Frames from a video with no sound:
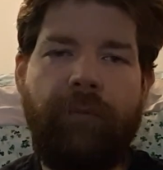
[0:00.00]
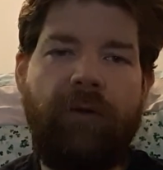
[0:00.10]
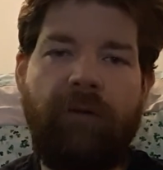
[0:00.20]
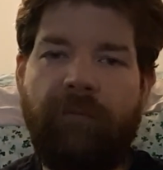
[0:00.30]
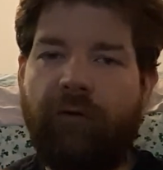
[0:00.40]
but
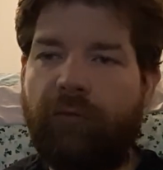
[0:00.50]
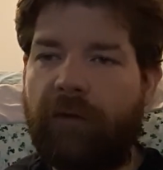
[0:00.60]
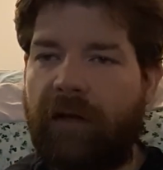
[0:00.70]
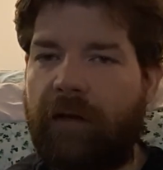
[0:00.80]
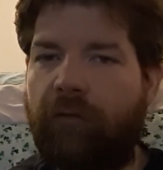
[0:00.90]
eventually you
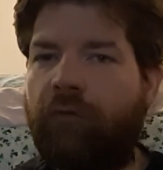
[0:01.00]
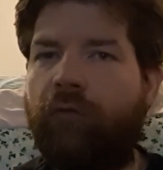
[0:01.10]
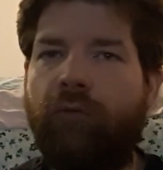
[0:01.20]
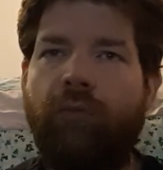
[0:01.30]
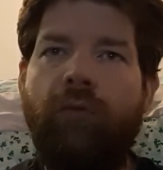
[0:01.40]
kind of
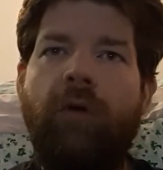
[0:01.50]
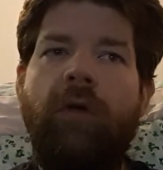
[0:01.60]
do.